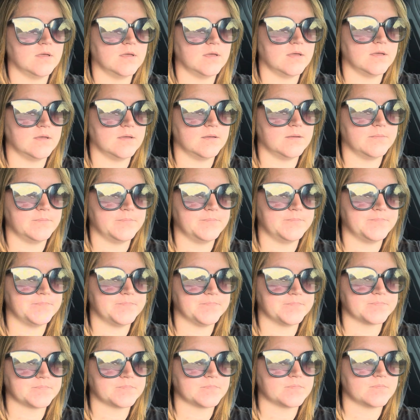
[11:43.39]

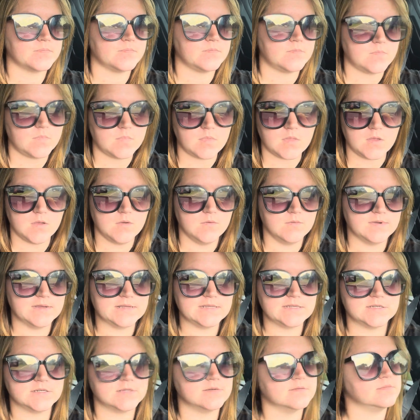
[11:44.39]
Um,
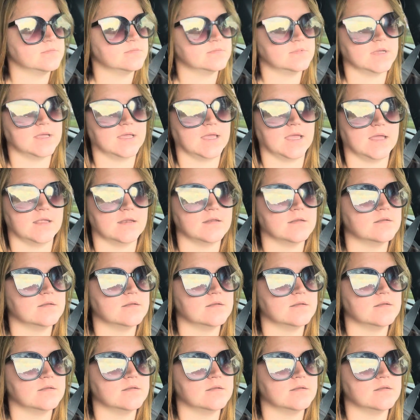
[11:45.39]
which, again,